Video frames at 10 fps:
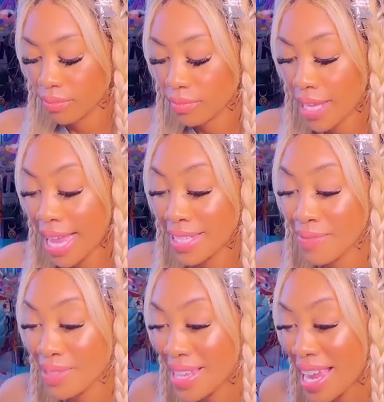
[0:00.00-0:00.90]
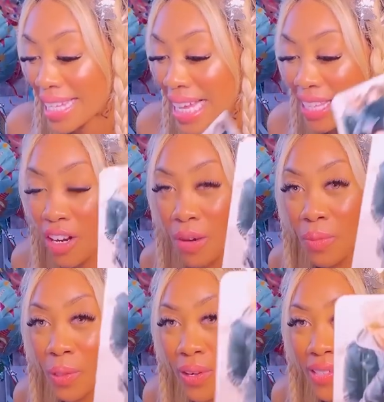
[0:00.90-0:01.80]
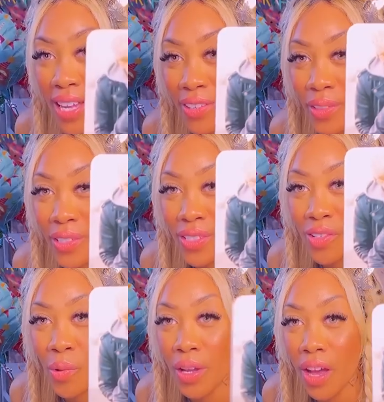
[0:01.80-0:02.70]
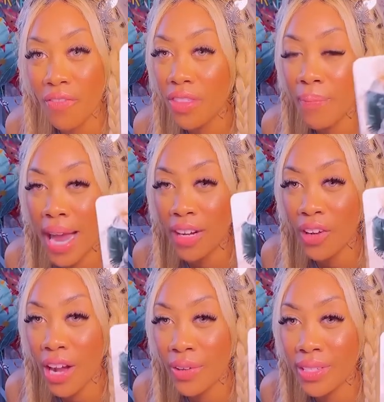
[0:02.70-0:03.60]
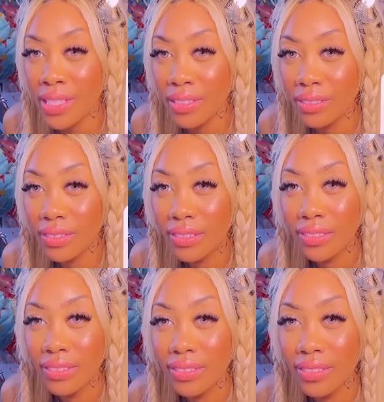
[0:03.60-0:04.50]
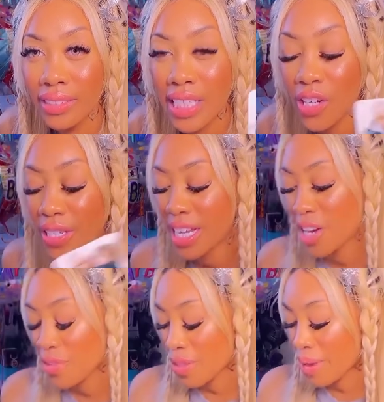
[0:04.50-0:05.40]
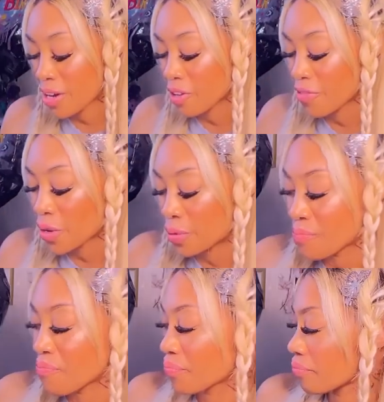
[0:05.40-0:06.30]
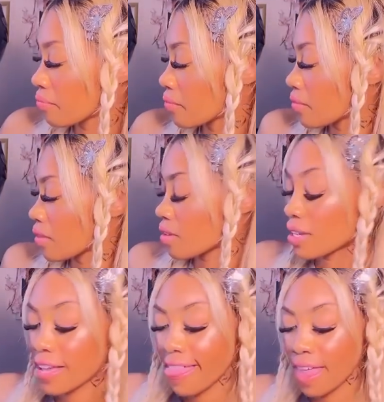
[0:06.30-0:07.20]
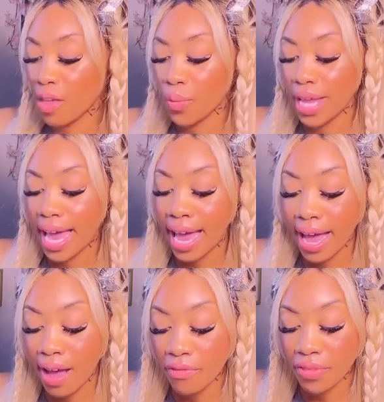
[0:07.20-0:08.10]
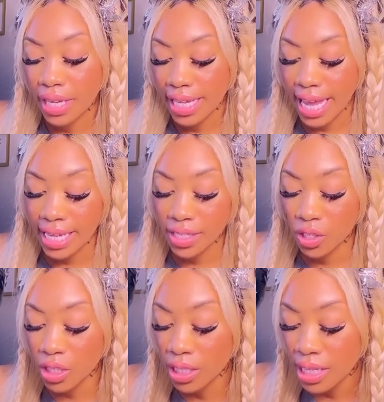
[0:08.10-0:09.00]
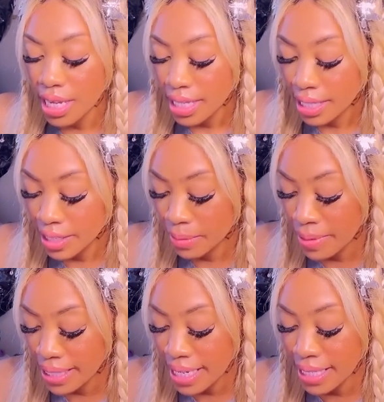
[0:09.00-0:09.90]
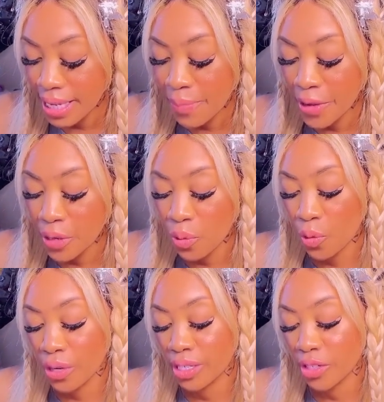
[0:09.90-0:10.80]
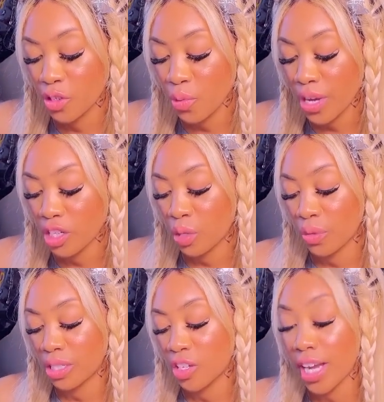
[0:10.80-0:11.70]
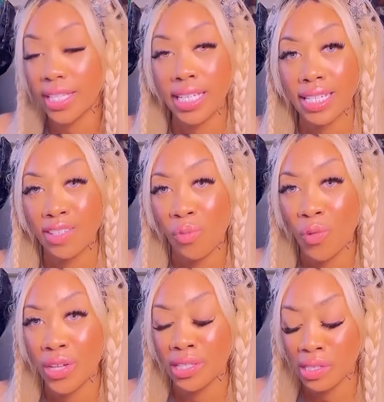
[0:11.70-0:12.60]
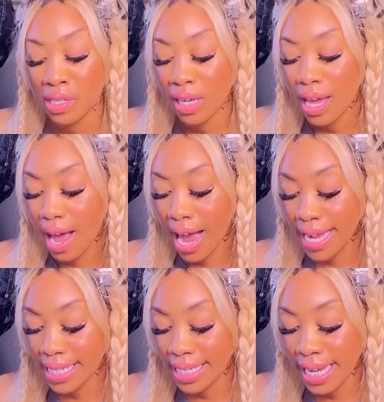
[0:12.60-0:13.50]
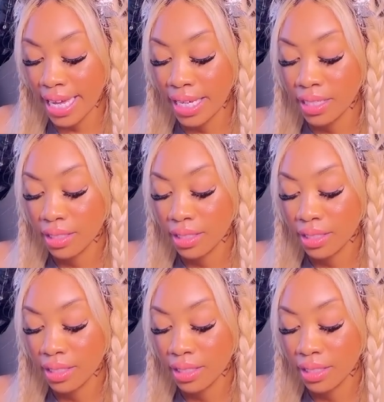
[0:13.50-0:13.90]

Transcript: As I'm saying that, there are motorcycles going off in the background. And it's hard to hear with the microphone. And then we have canceled. Dismissing someone or a situation. Rejecting someone's idea.